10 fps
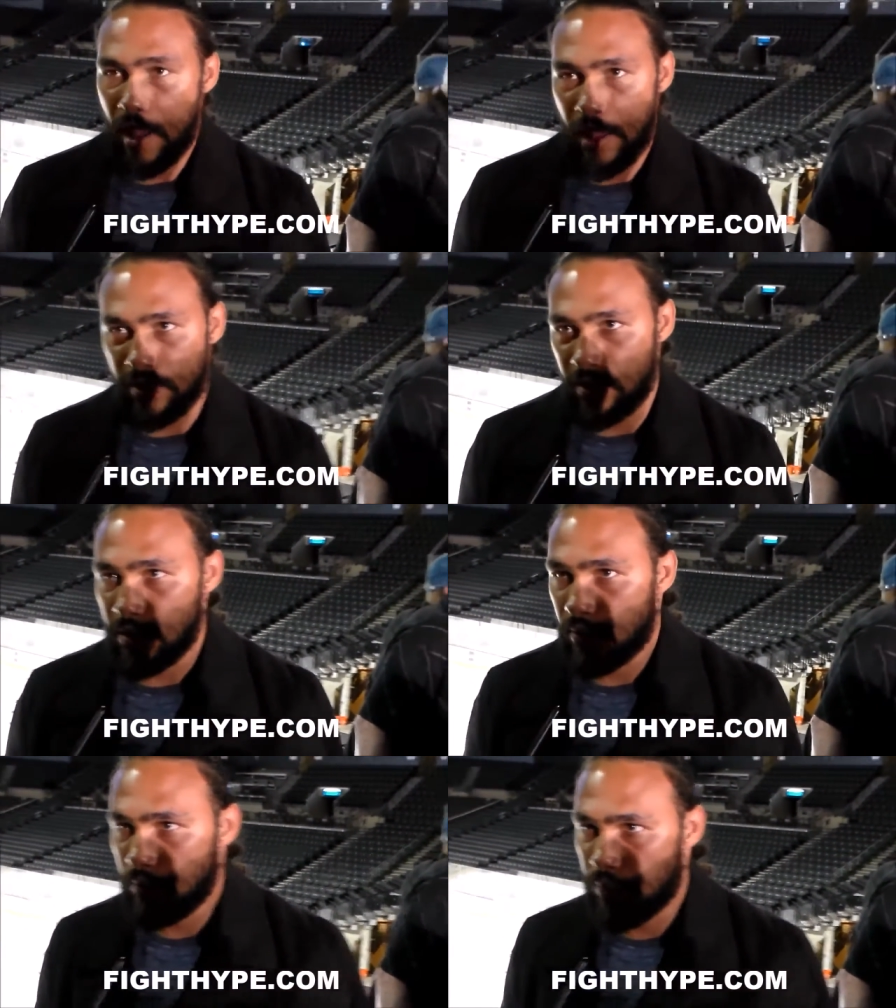Has he
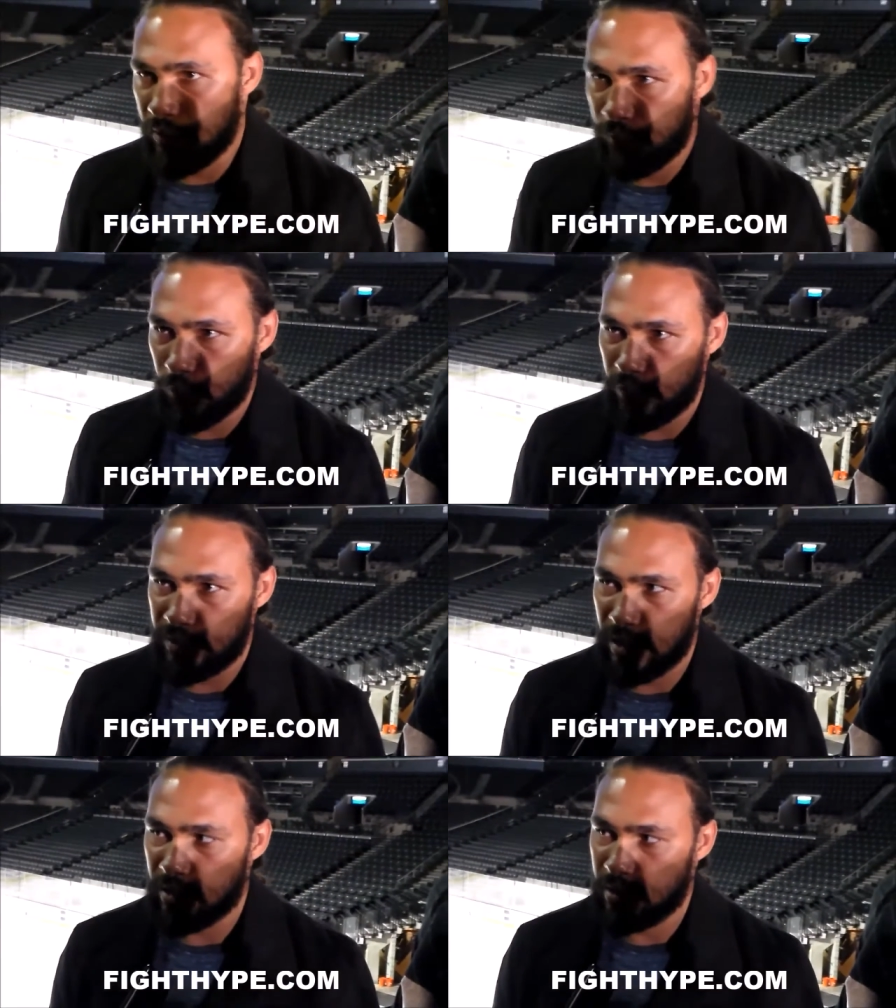been fully
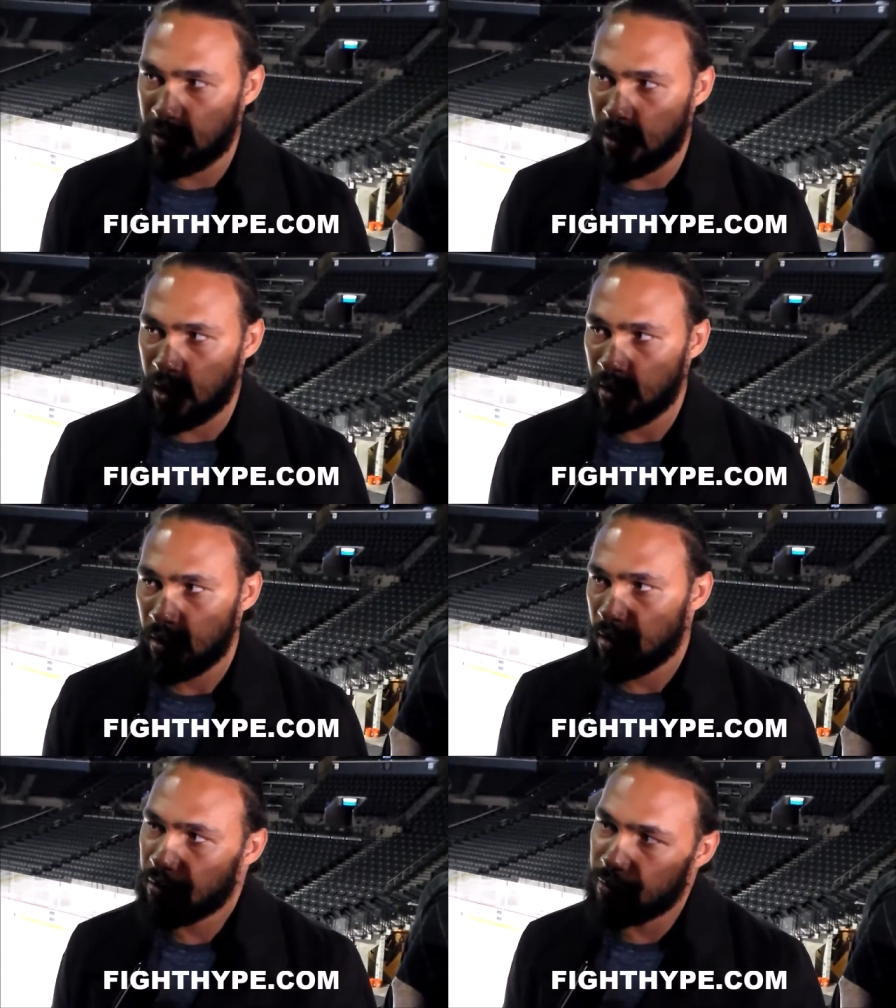tested yet?
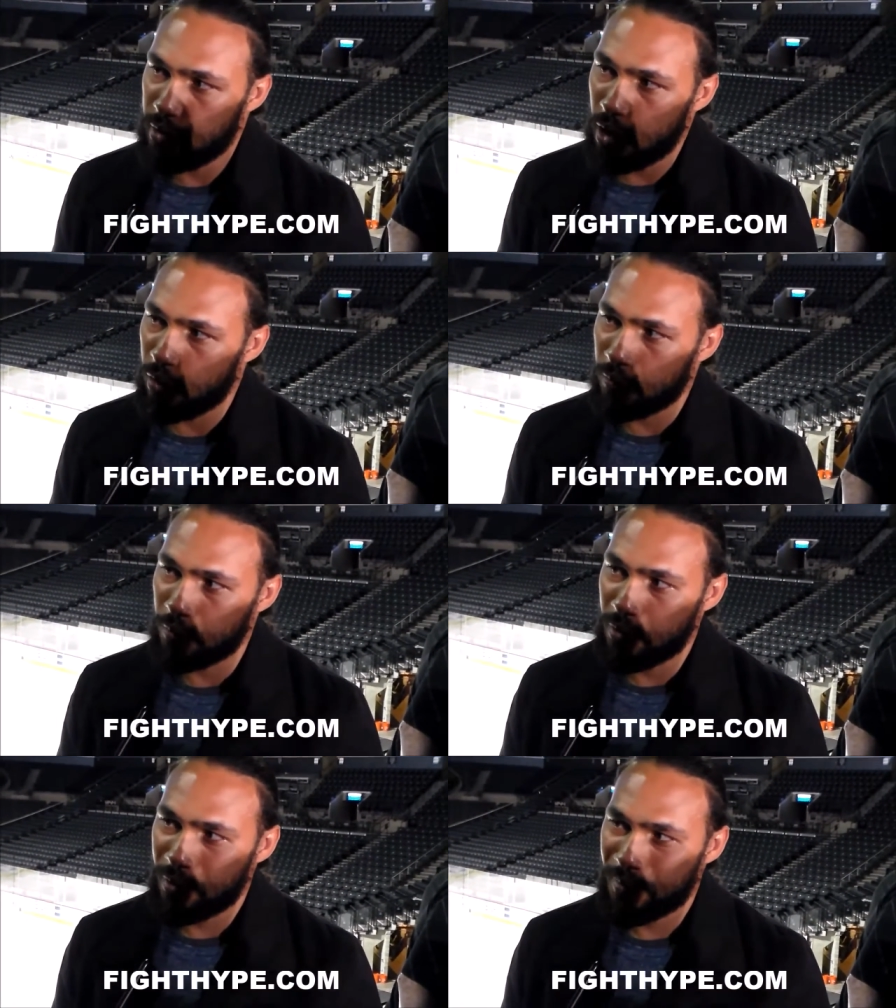No,
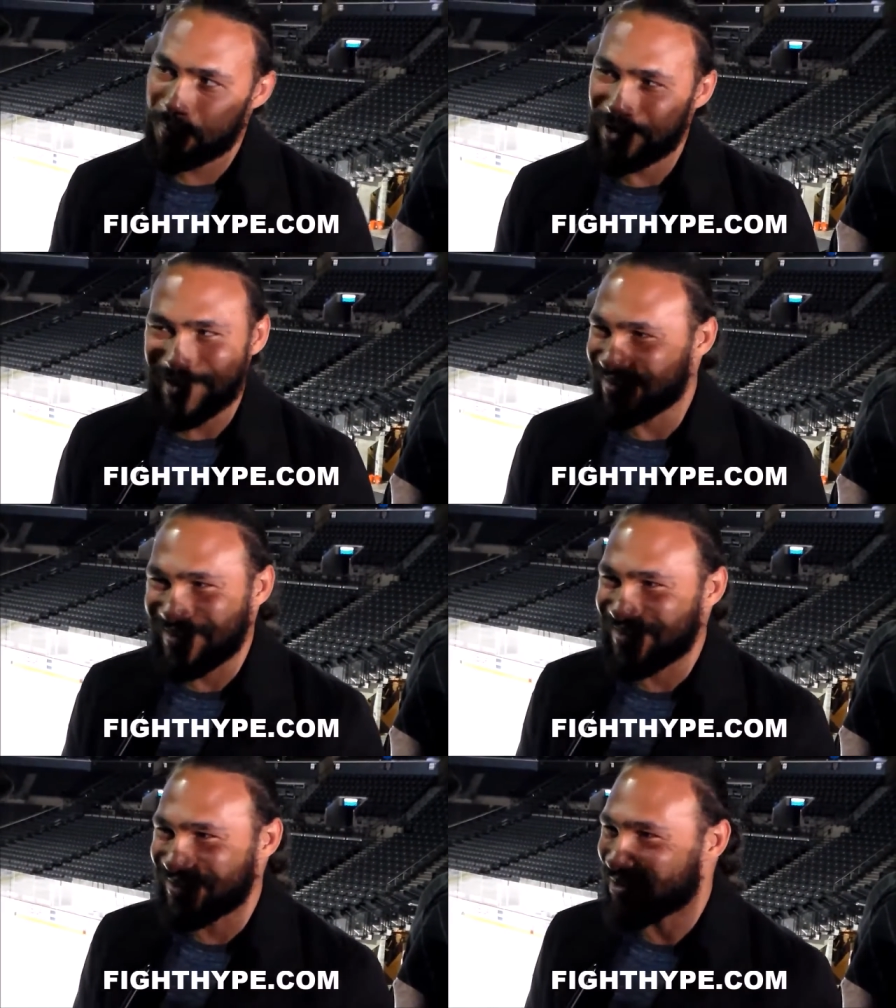but
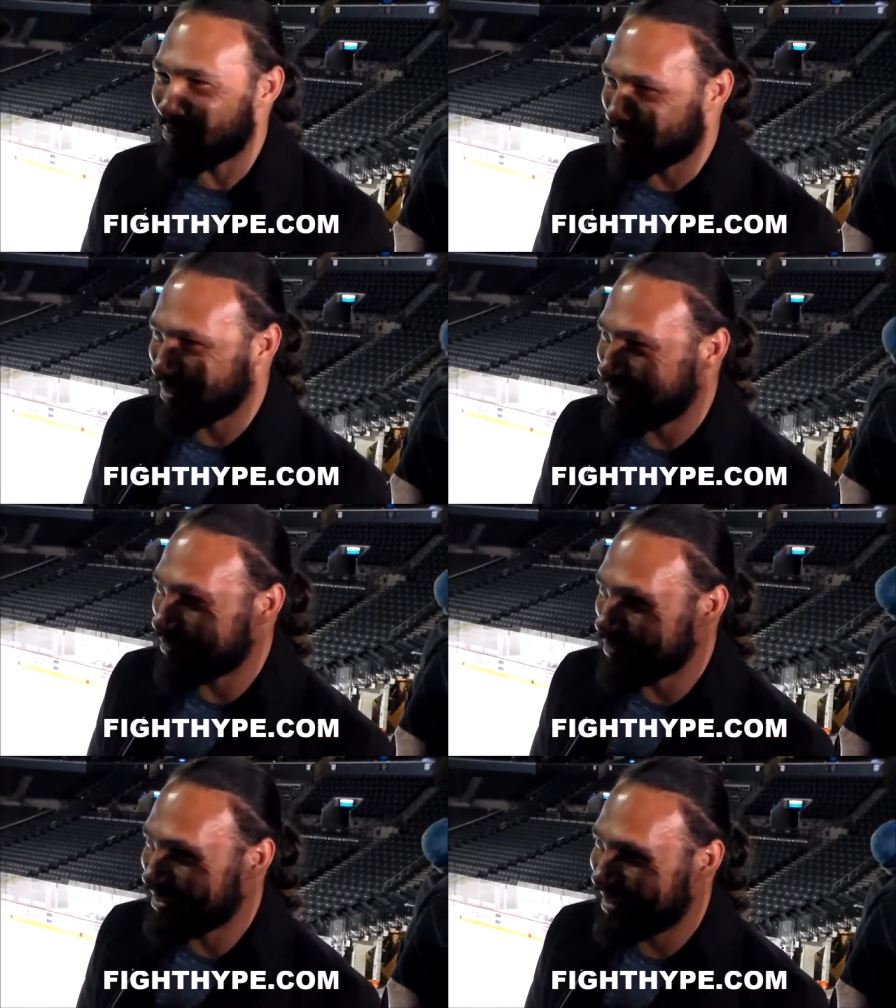no one's going to
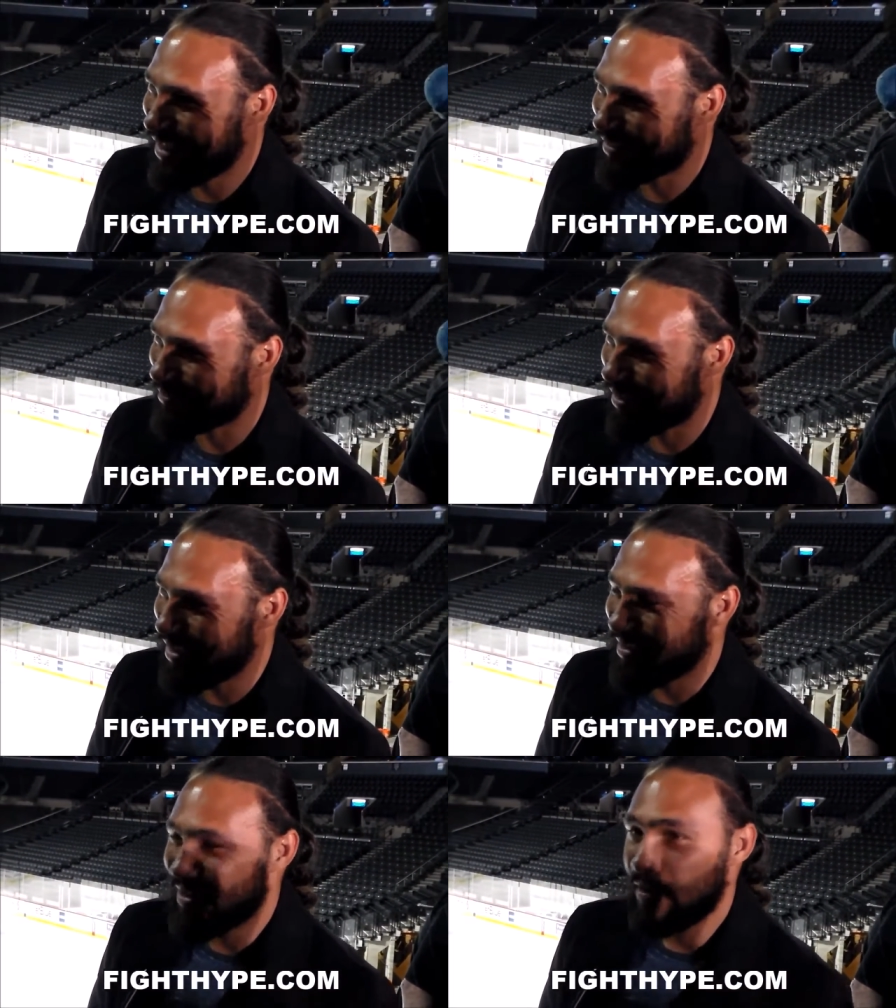give him the test,
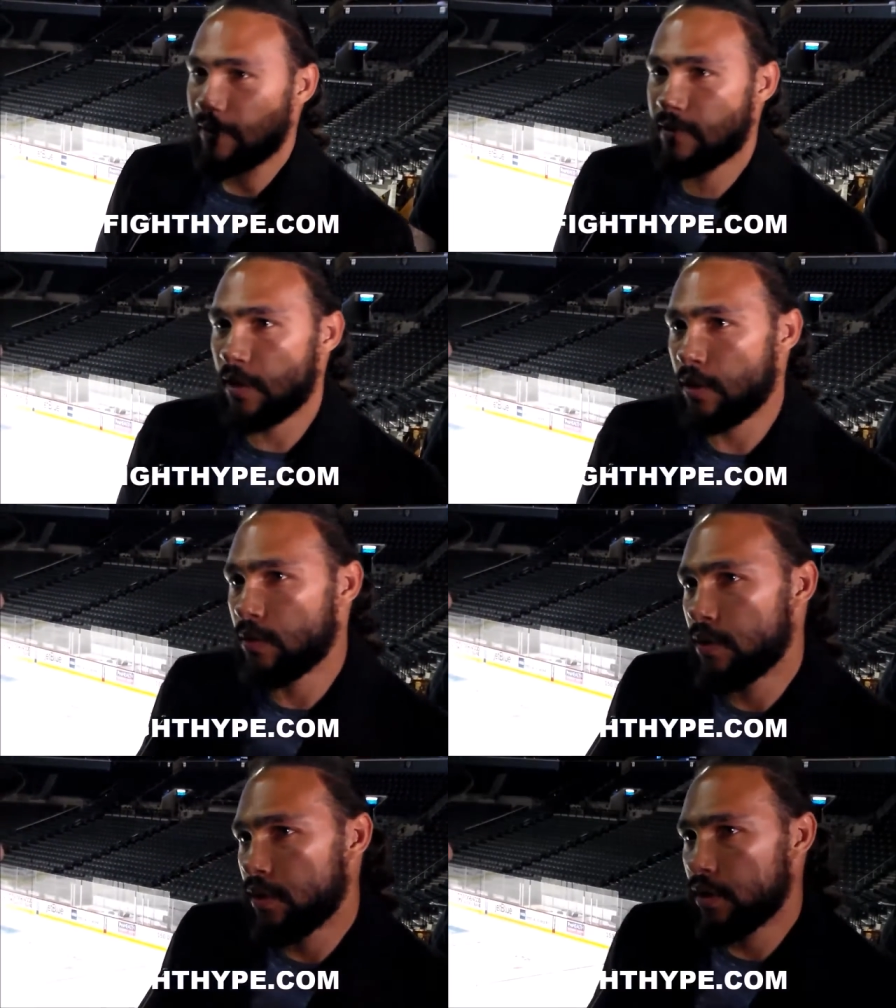right? So
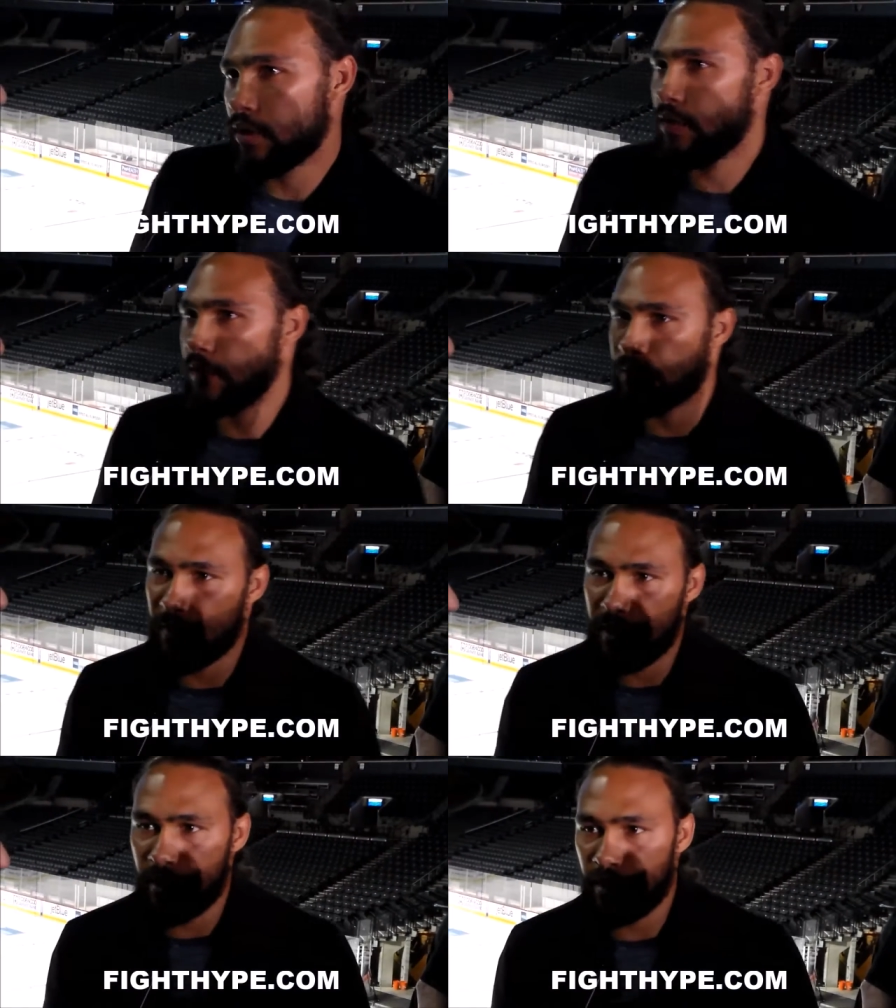the
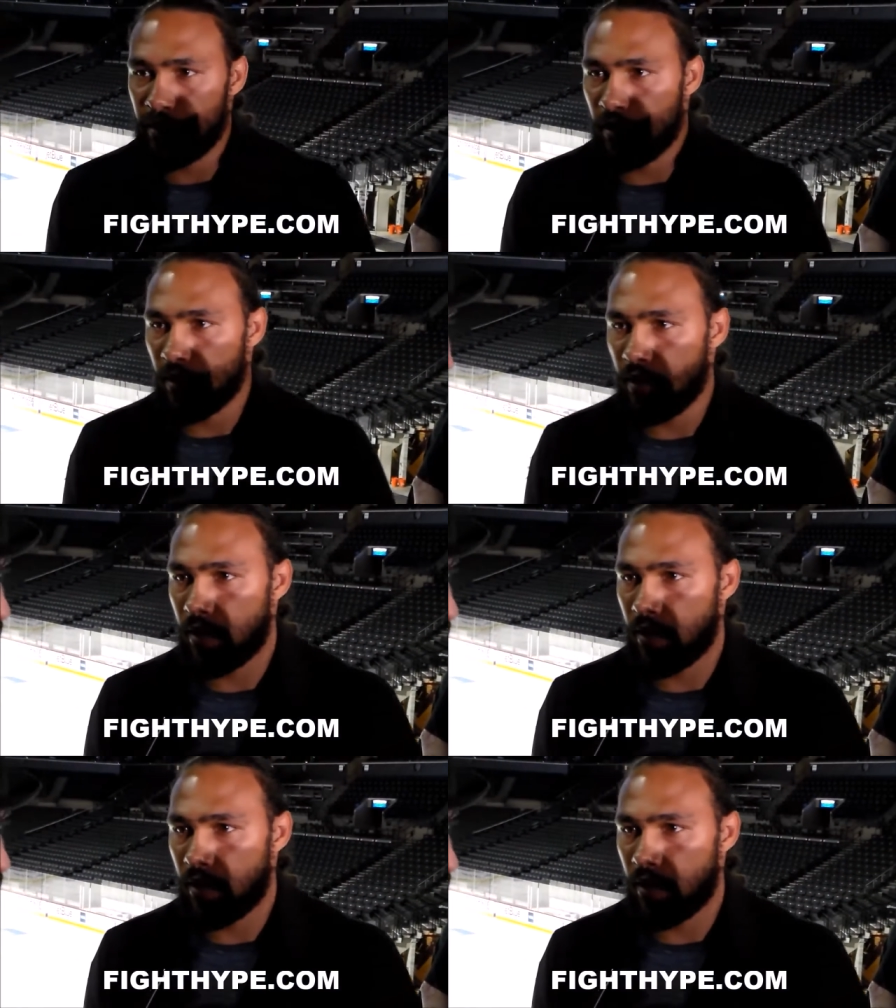thing is,